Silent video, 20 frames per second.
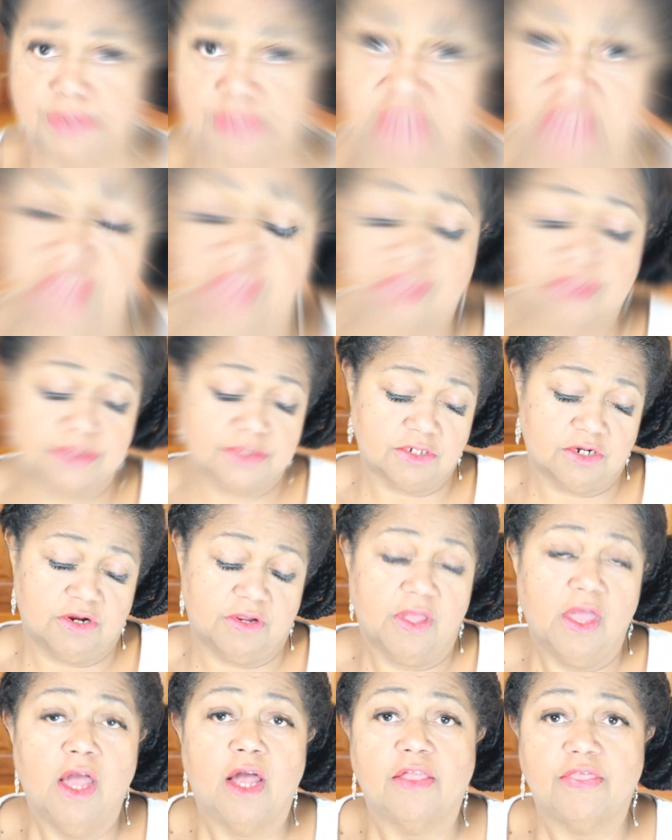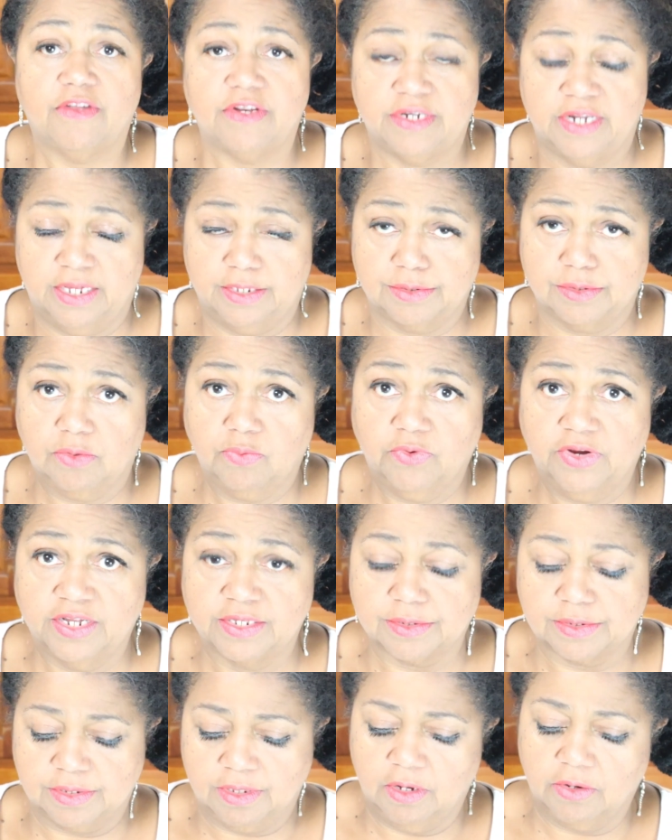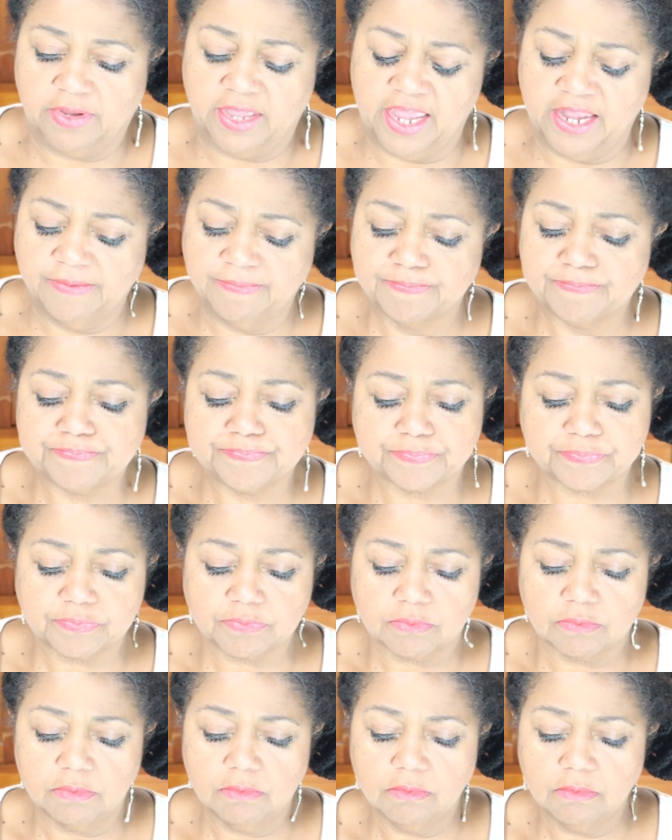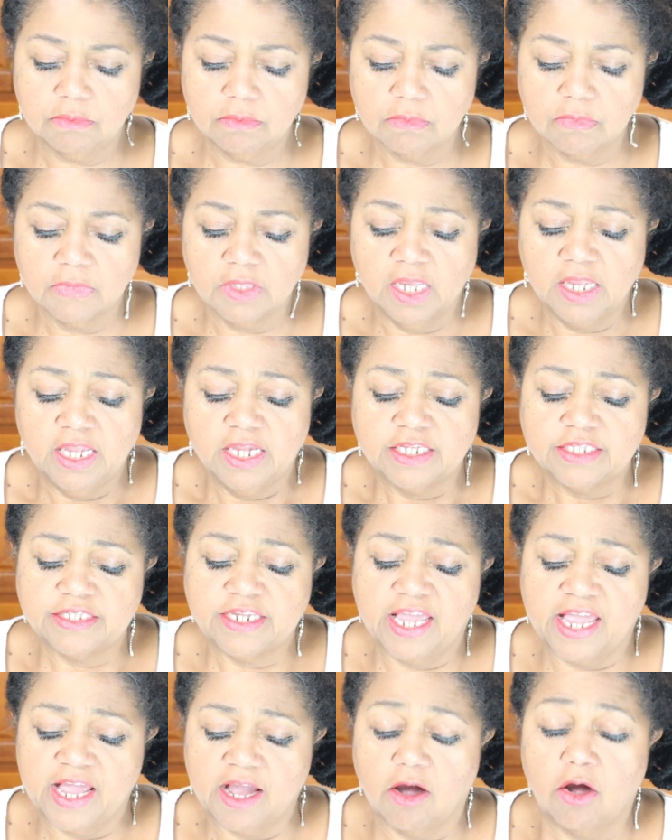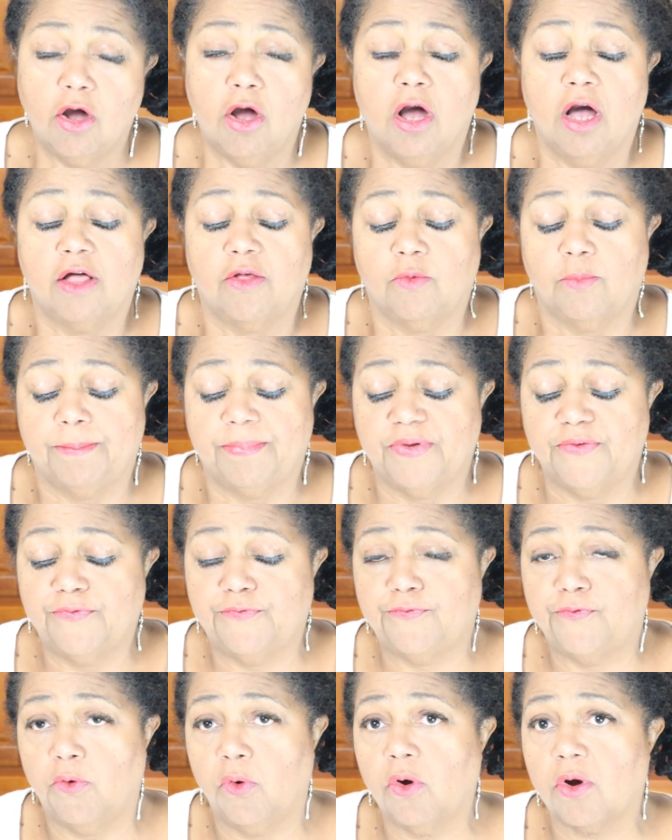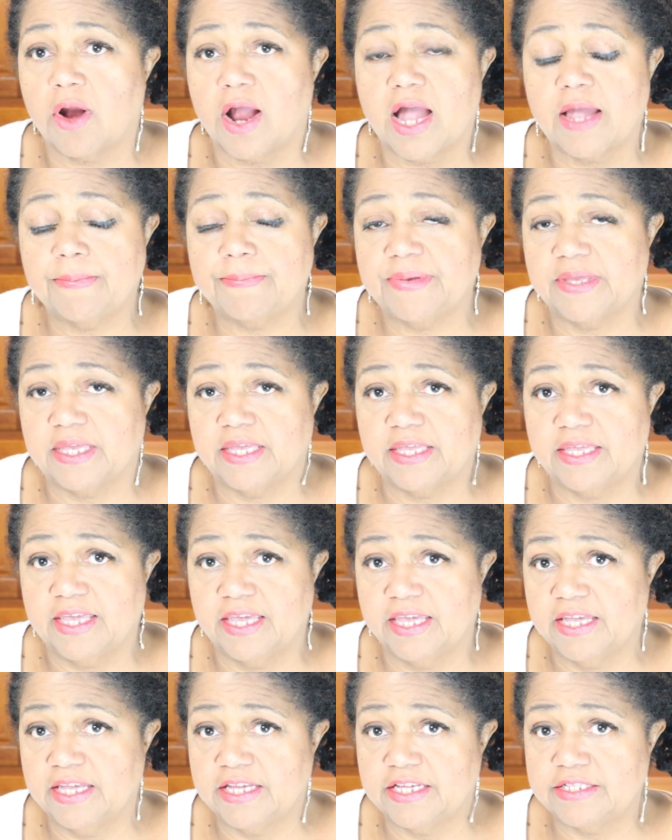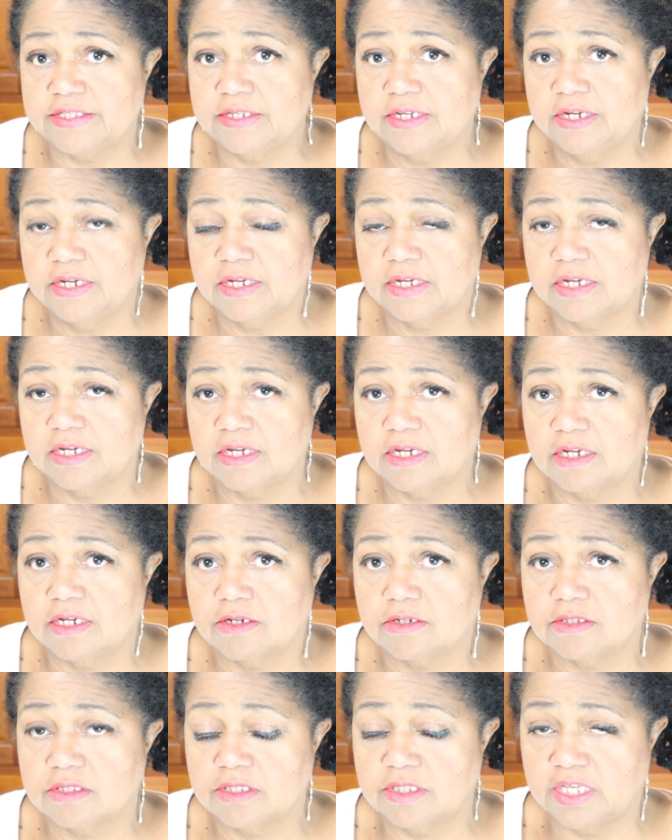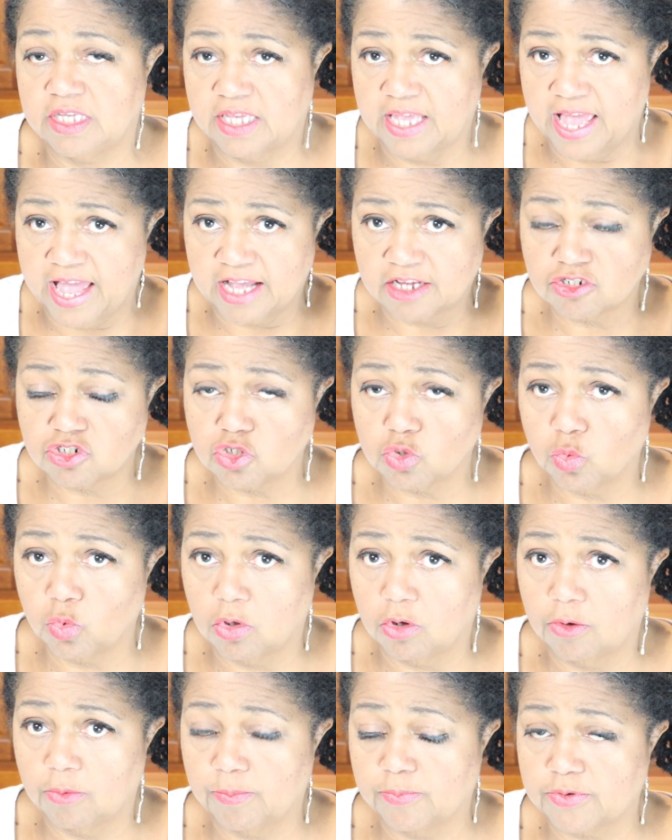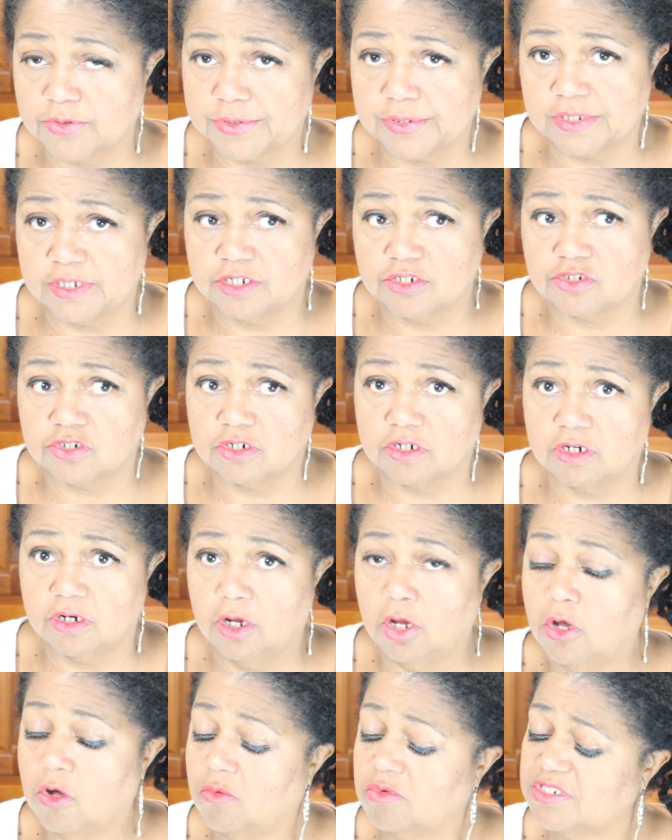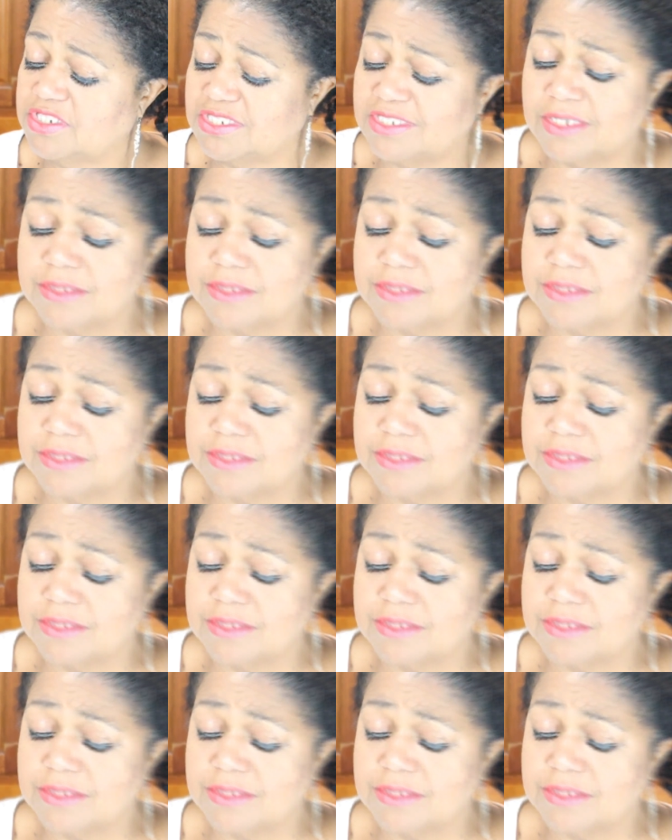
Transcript: set to start the nasal rinse, okay? Now, before I begin the actual procedure, which